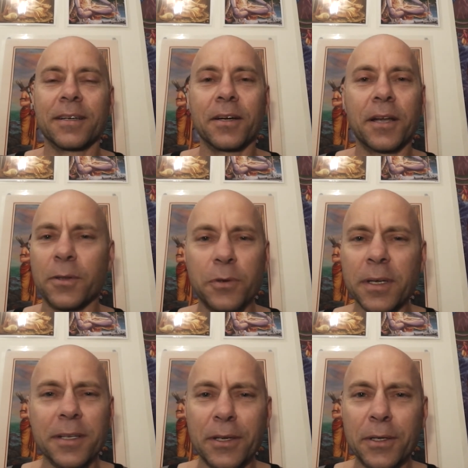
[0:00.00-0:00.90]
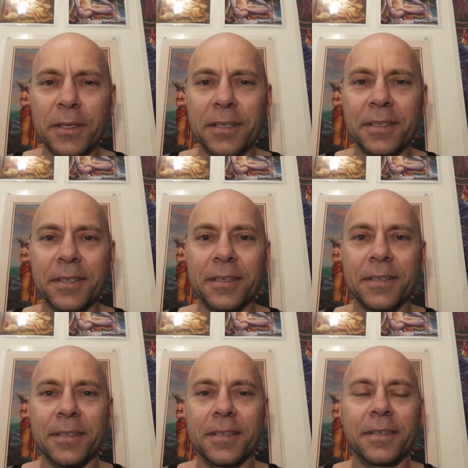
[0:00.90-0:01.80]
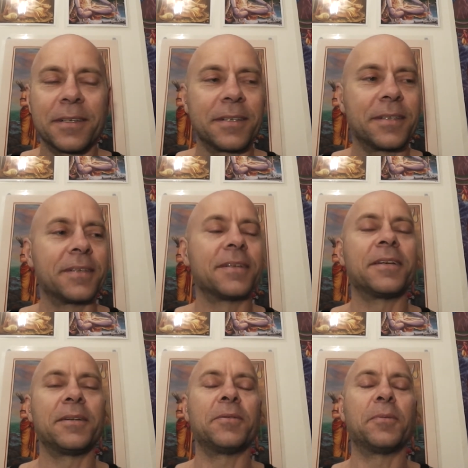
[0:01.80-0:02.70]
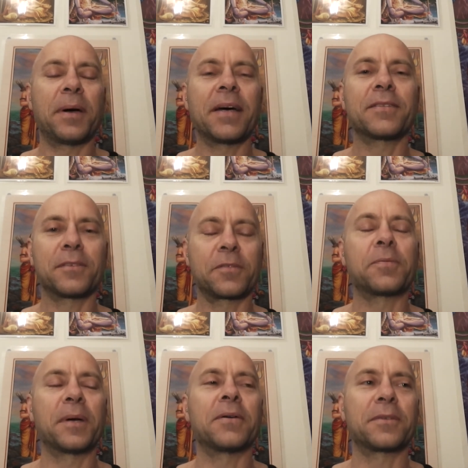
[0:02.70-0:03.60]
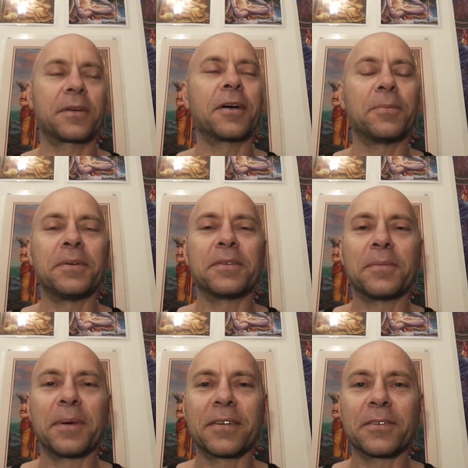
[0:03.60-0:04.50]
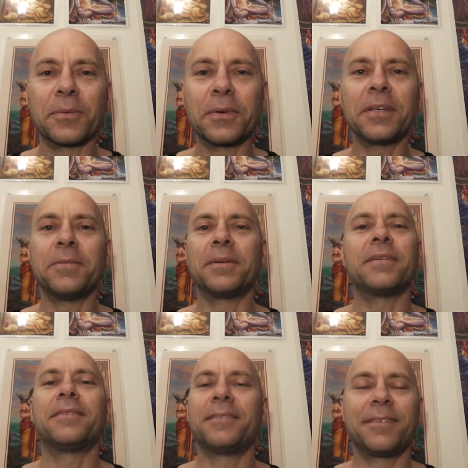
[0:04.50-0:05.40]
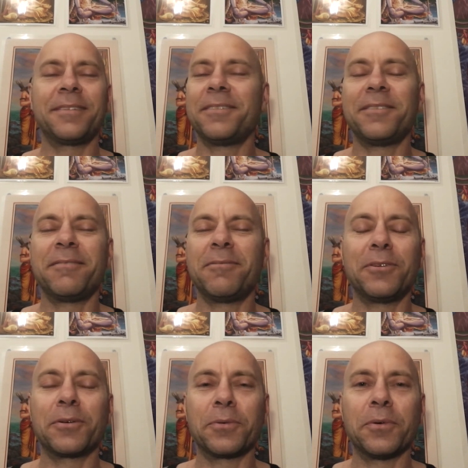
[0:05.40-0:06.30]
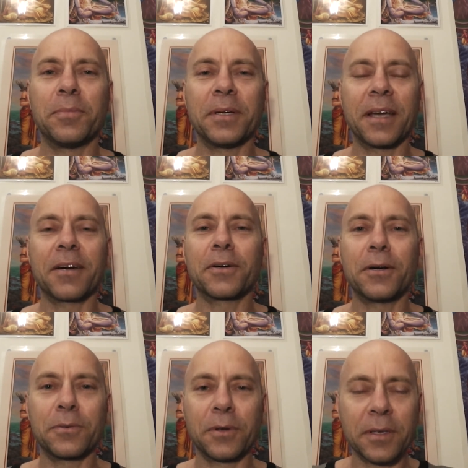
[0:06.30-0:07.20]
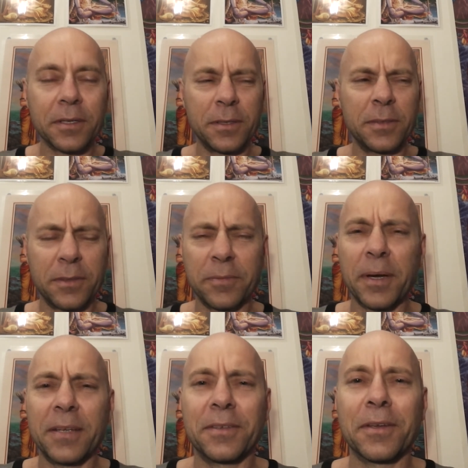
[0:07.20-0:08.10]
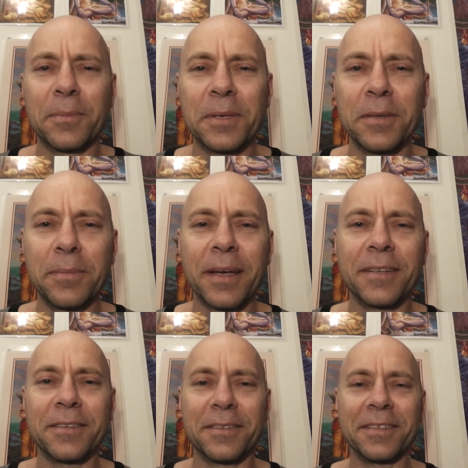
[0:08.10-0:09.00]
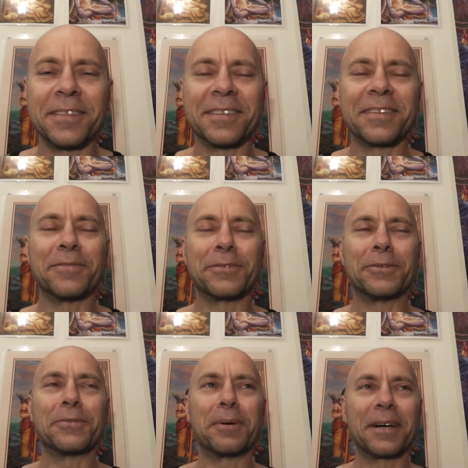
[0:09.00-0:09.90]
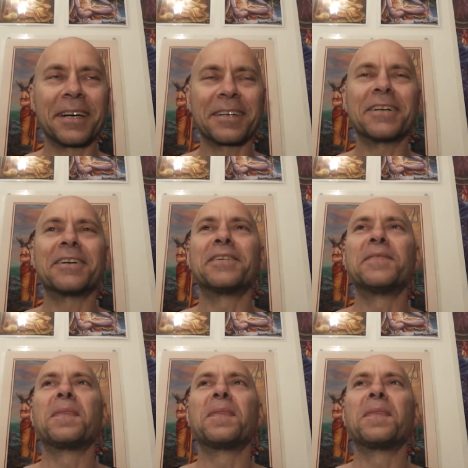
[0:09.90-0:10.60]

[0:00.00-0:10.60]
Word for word: I don't drink a lot. In the past, I smoked copious amounts of weed, but not a real big alcohol drinker because I've made so many bad decisions influenced by alcohol.